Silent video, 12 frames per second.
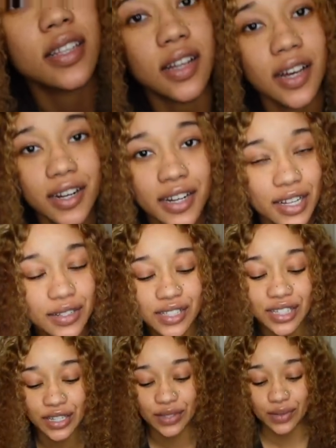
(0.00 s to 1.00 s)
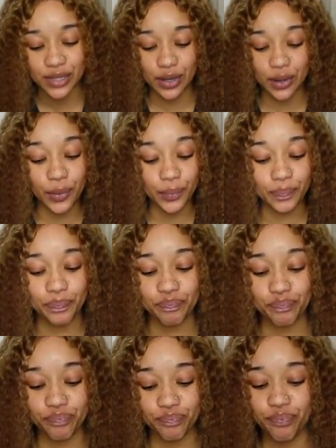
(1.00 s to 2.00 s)
lot of nail stuff. So
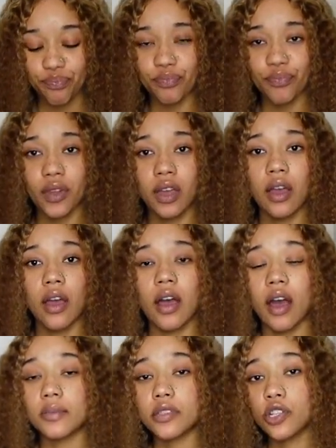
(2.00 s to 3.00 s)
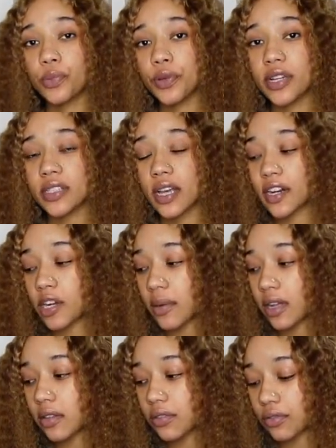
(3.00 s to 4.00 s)
I'm super excited
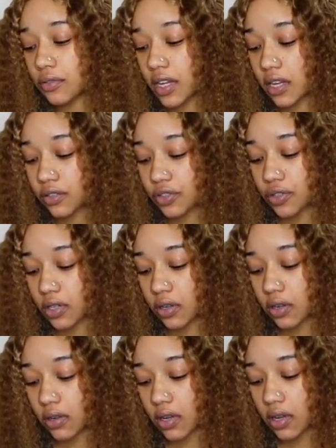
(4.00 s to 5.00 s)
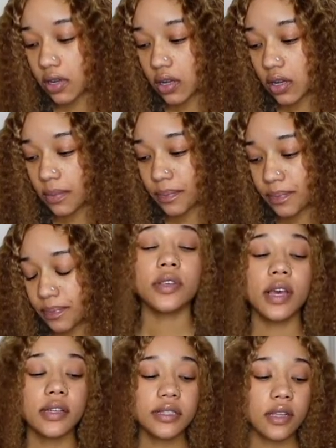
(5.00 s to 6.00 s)
about the new nail drill. Um, so
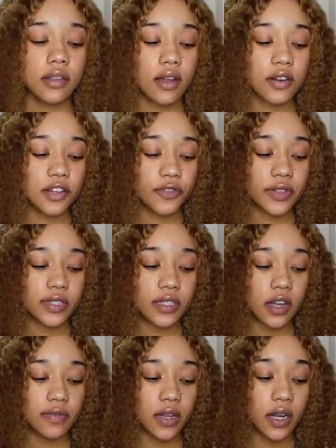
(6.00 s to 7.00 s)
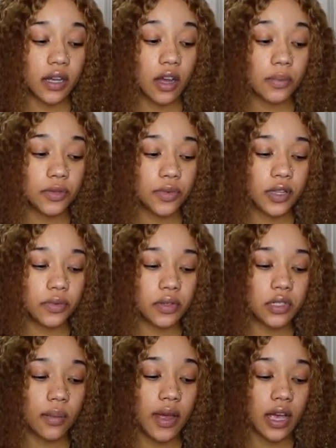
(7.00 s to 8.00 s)
yeah, just a lot of different stuff that it comes with,
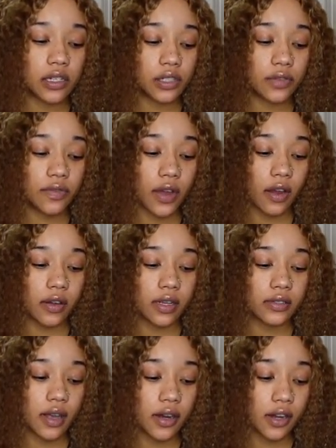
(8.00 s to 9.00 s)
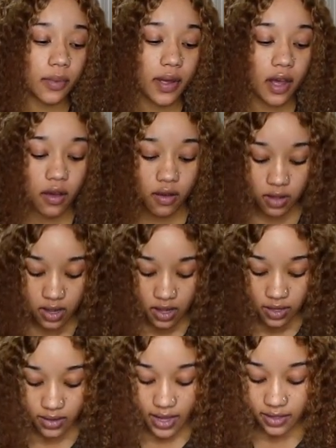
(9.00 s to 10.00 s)
which I'm actually very excited about.
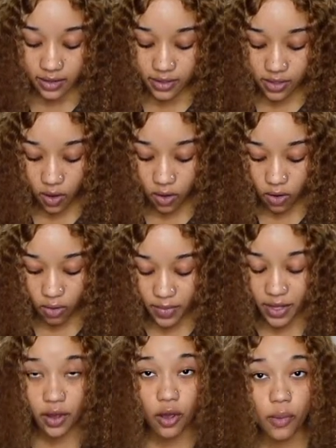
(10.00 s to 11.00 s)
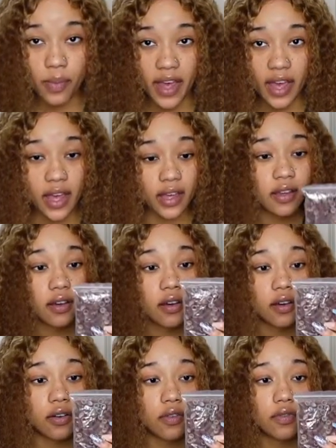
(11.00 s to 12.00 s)
Like this whole big old bag
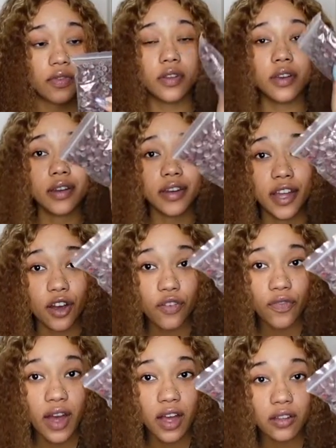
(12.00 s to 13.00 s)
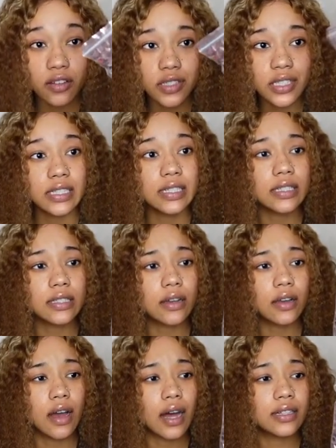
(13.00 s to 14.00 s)
of nail files is
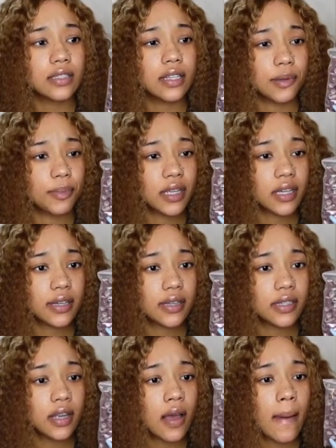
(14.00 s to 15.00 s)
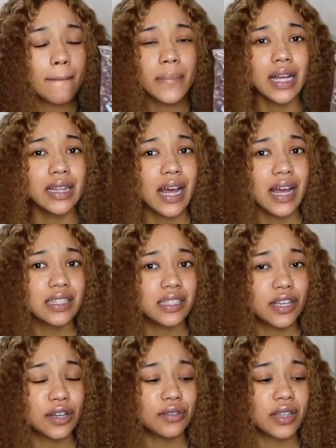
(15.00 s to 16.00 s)
a godsend because my last
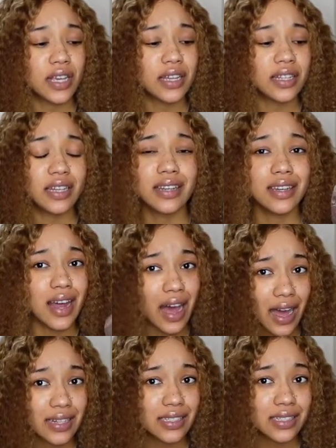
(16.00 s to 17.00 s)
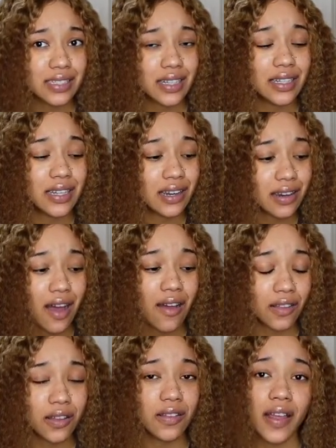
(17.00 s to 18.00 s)
nail thing did not it did
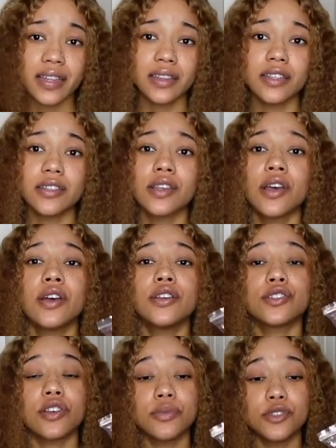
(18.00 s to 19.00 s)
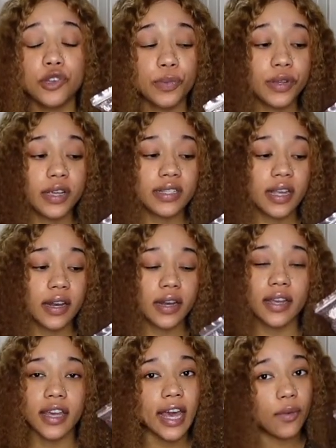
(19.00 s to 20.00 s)
not look like this so i'm super
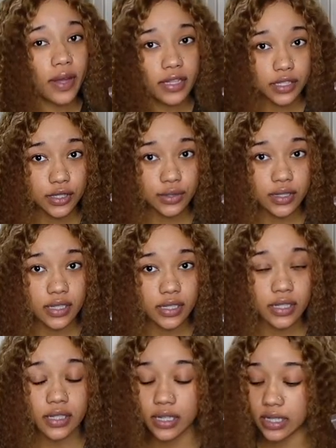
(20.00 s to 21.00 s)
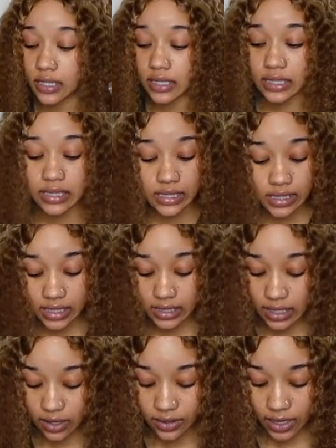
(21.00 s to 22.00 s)
excited can't wait to use it because these
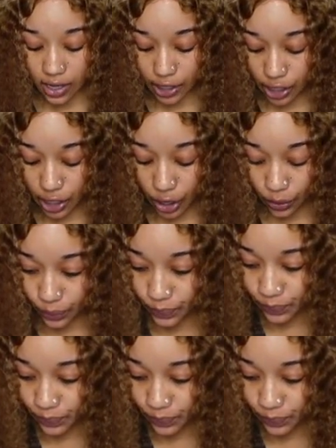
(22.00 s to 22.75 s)
nails gotta go